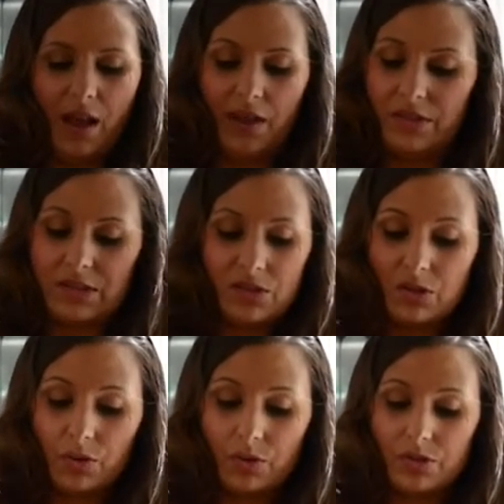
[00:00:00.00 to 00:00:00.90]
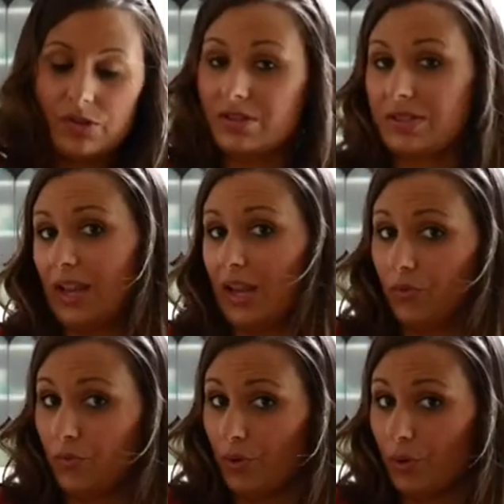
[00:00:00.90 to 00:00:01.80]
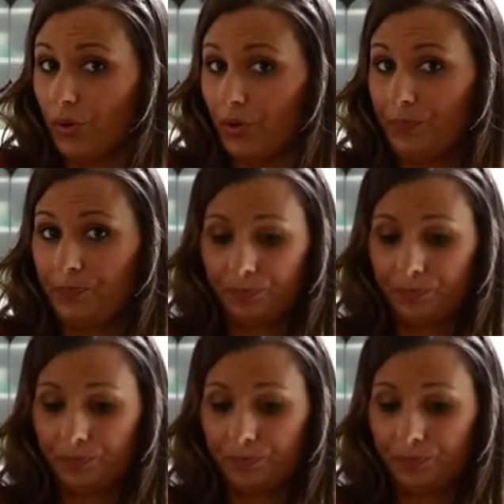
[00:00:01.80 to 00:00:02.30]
And this is good just to eat raw.